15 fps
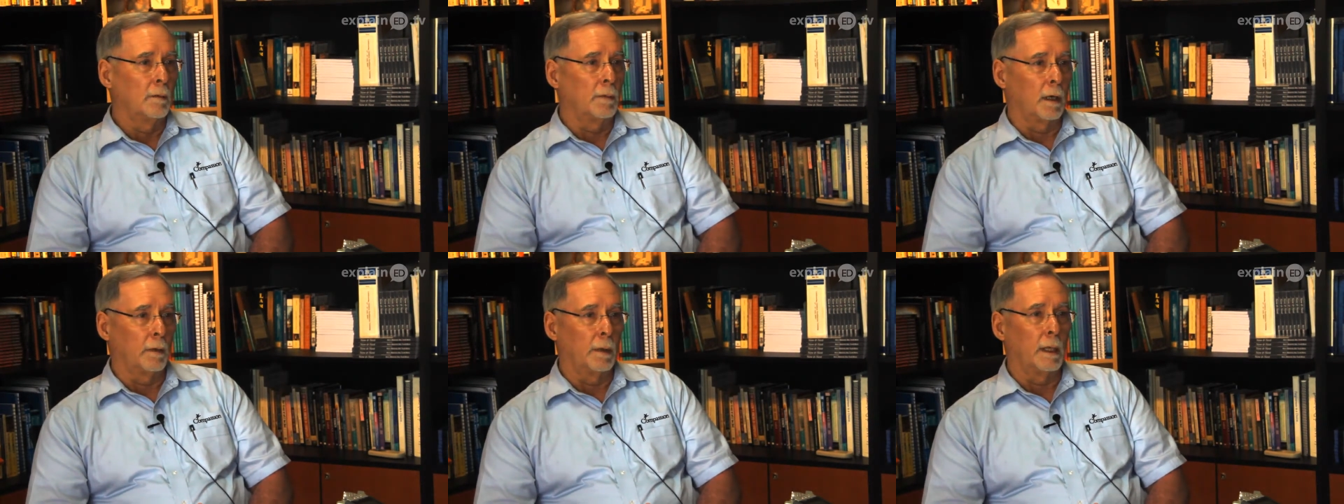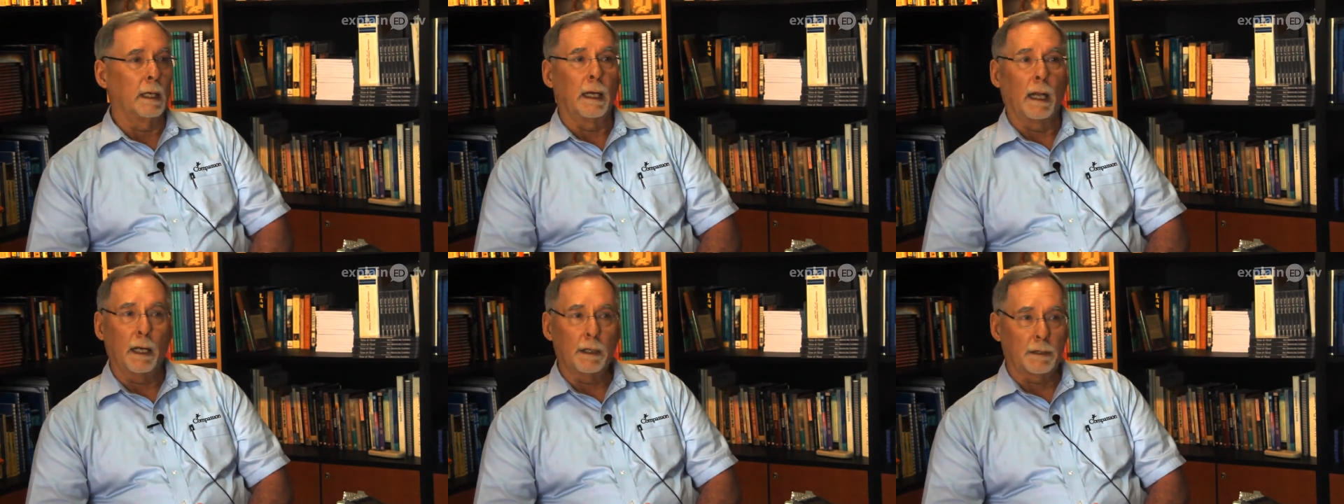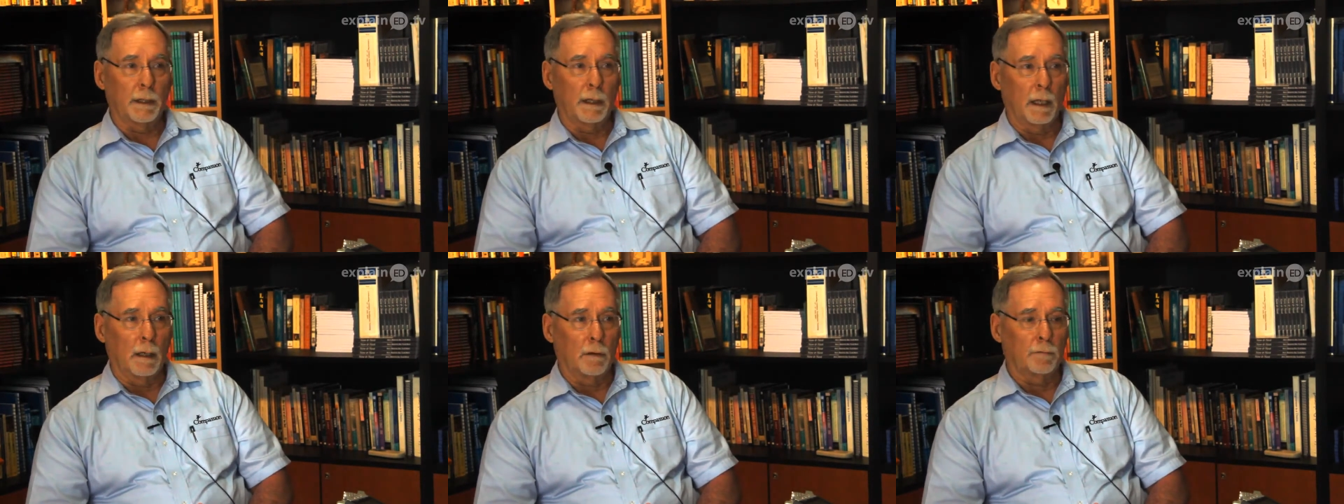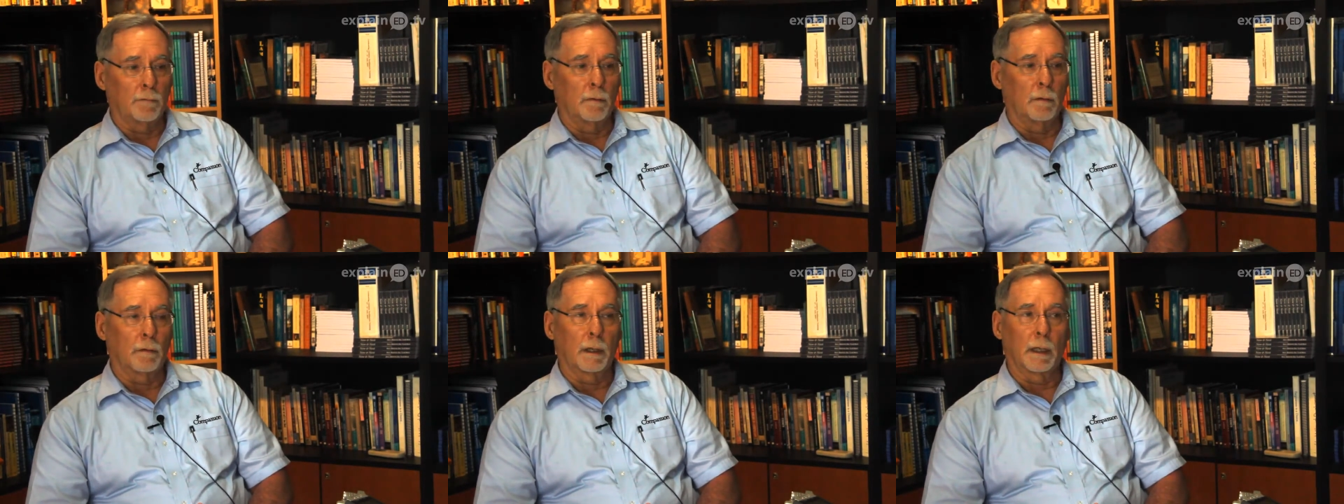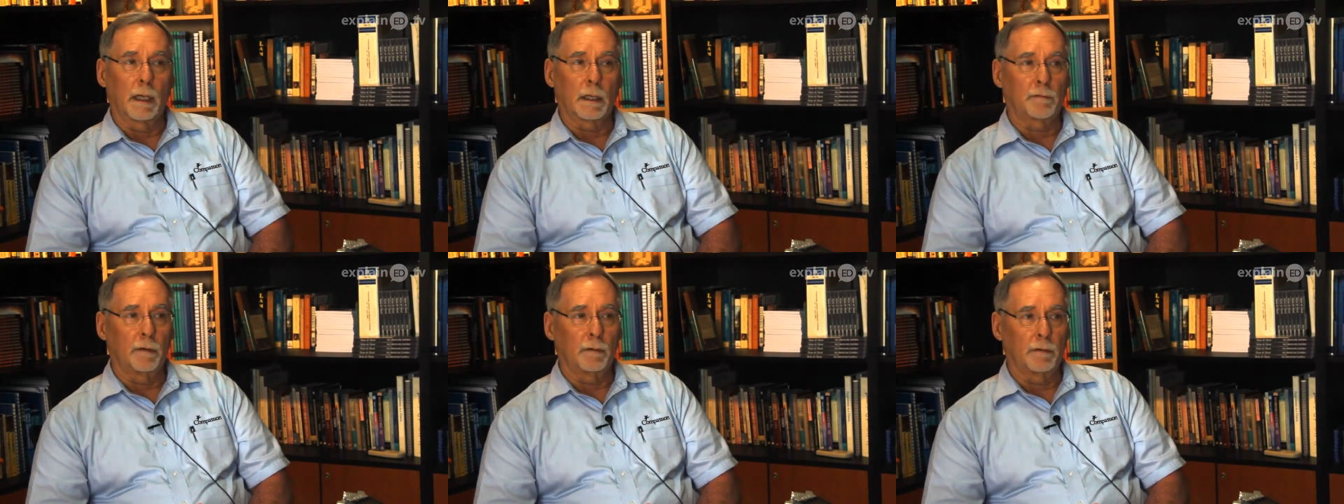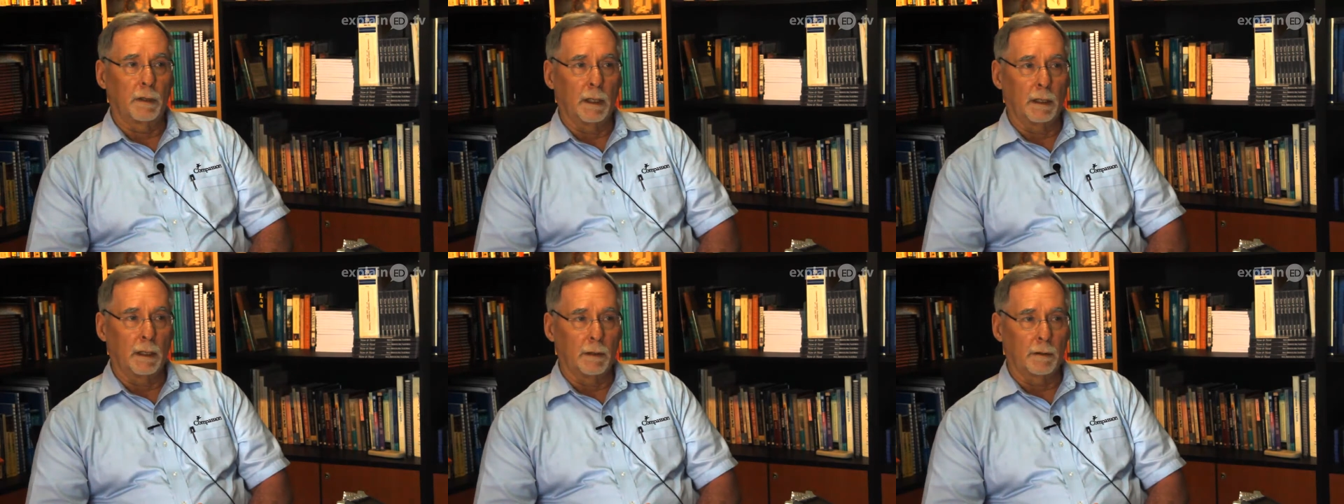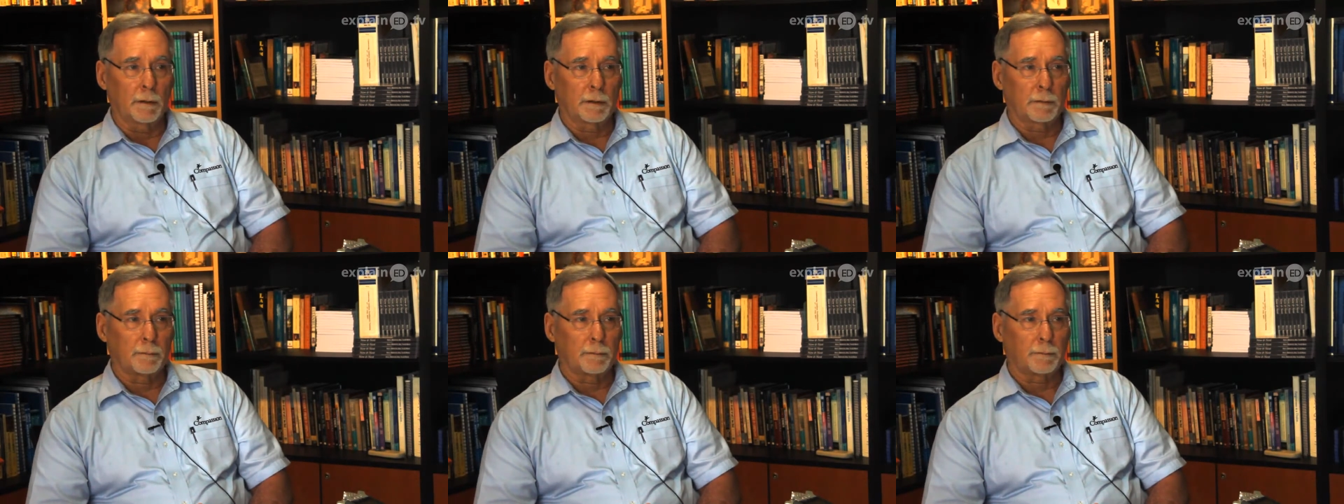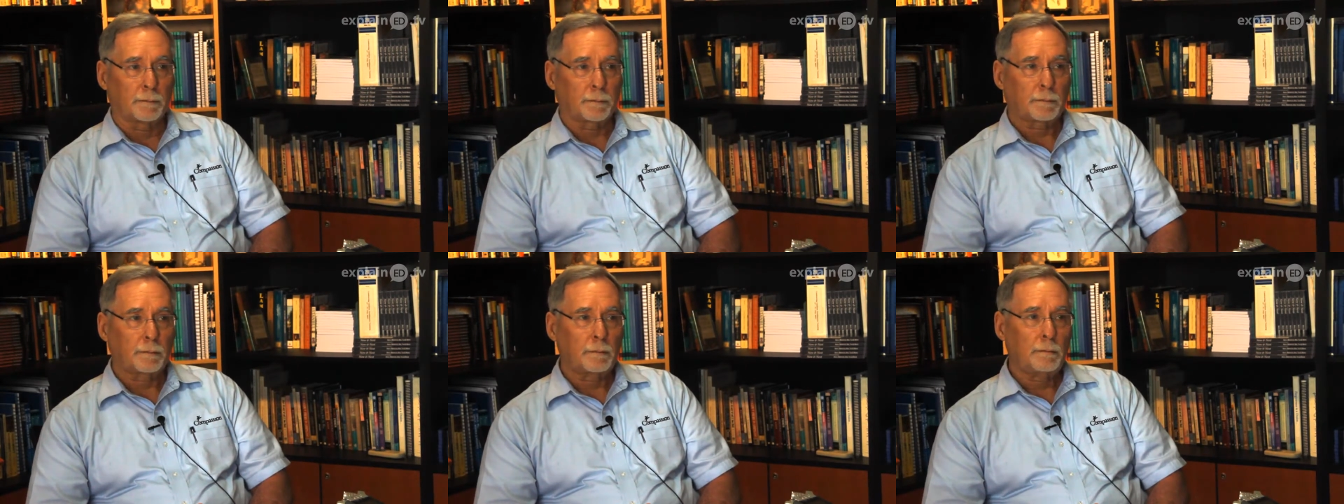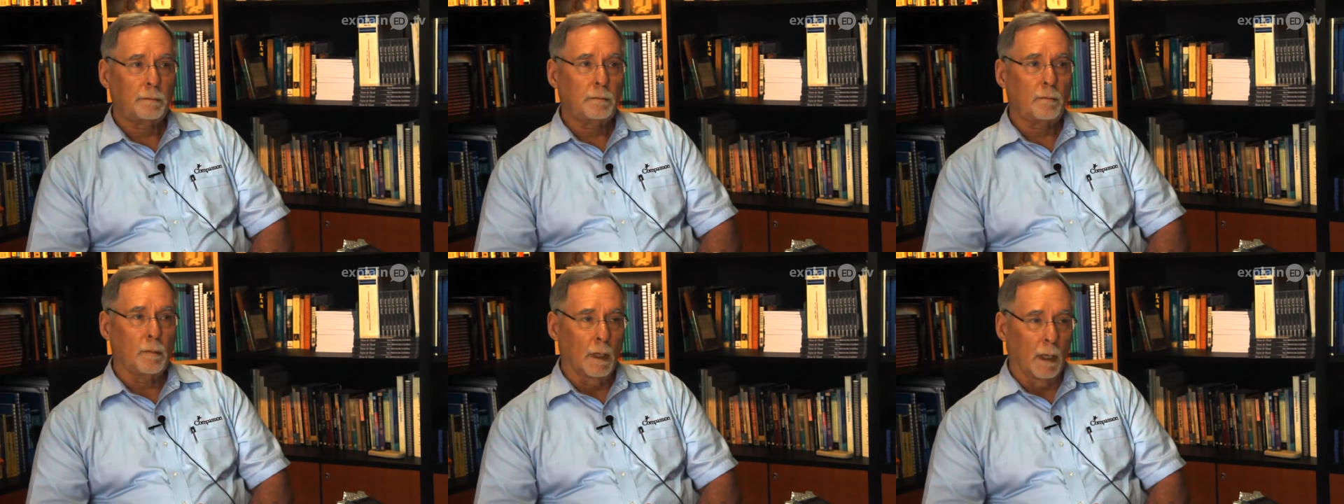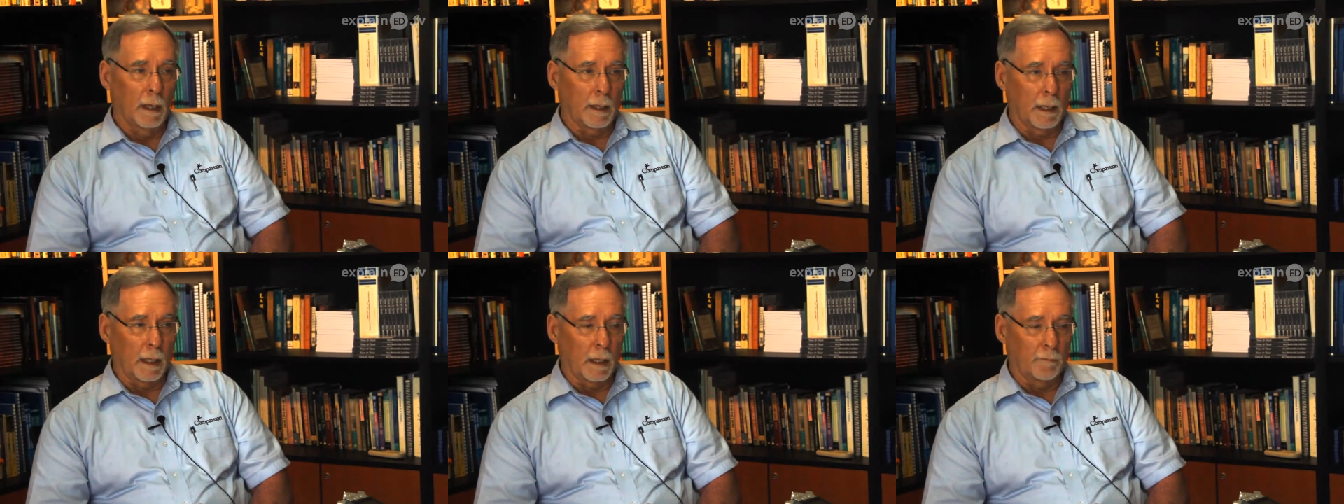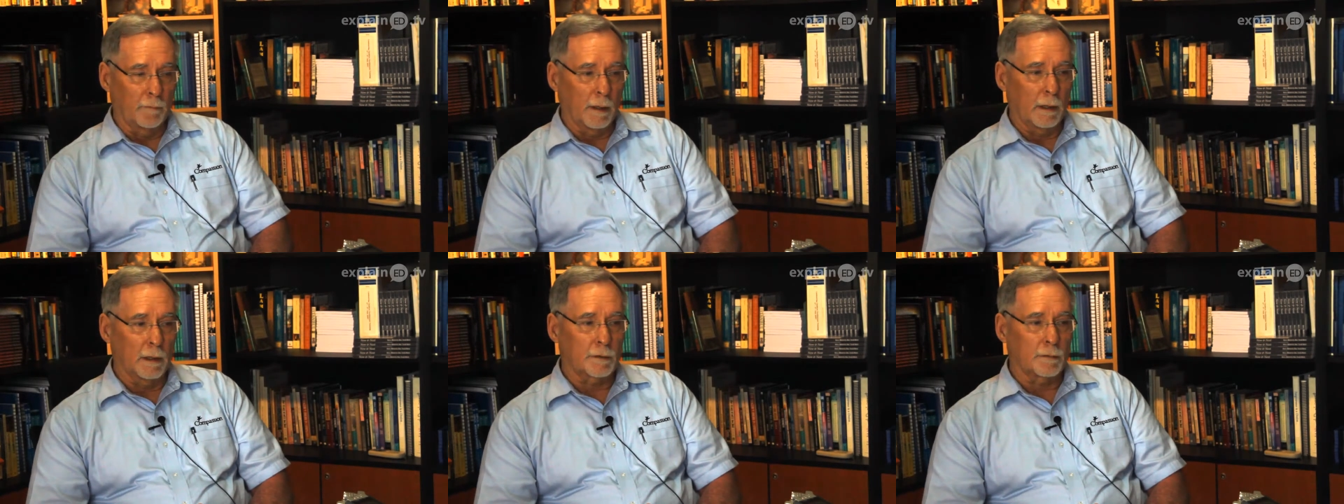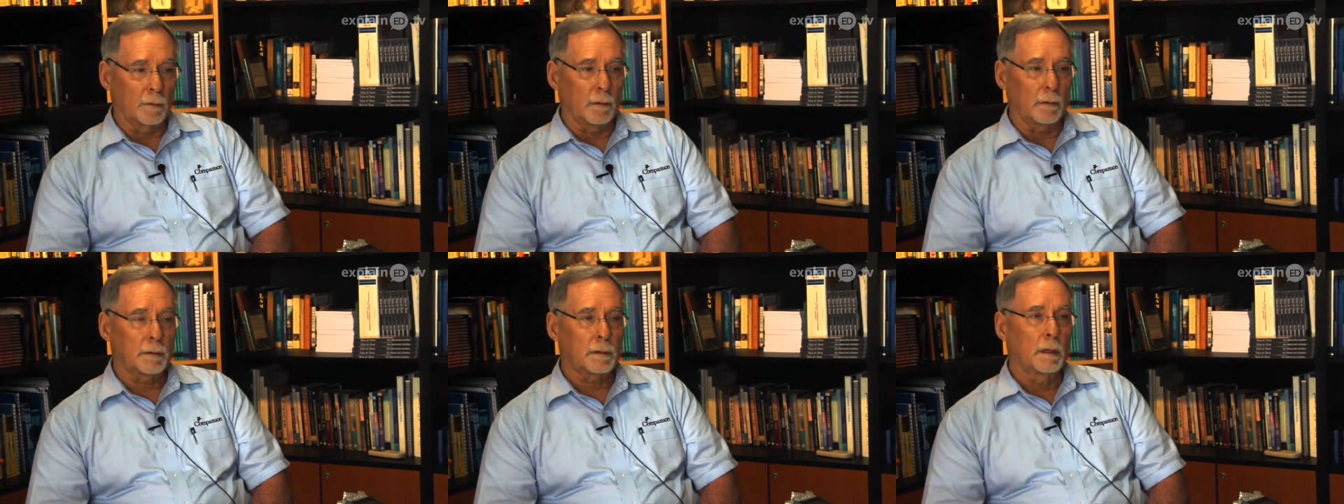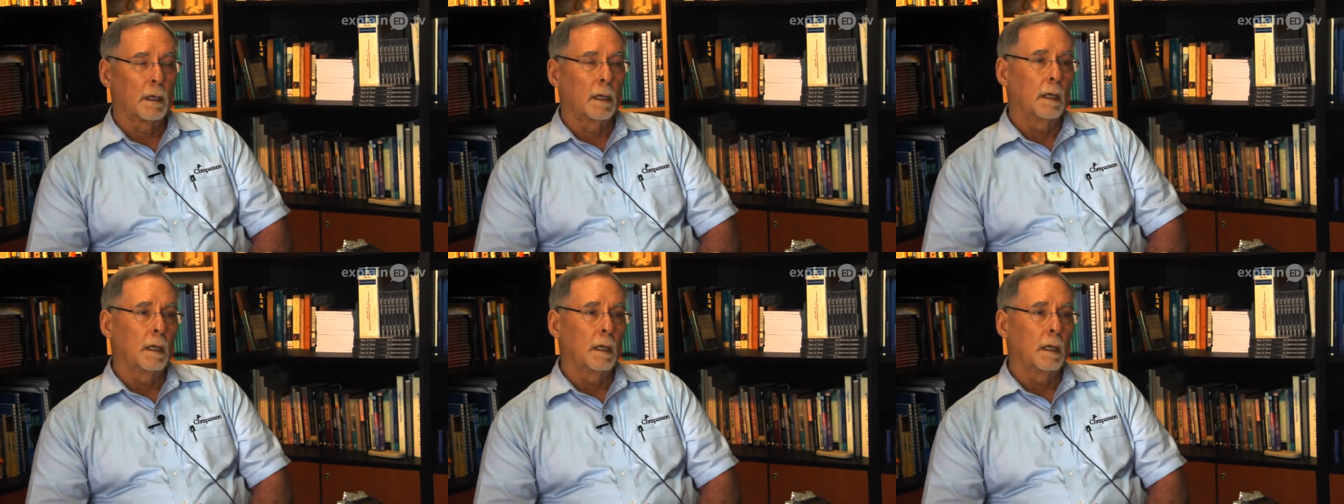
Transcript: But I've been in Asia now for the last 15 years, again in various roles,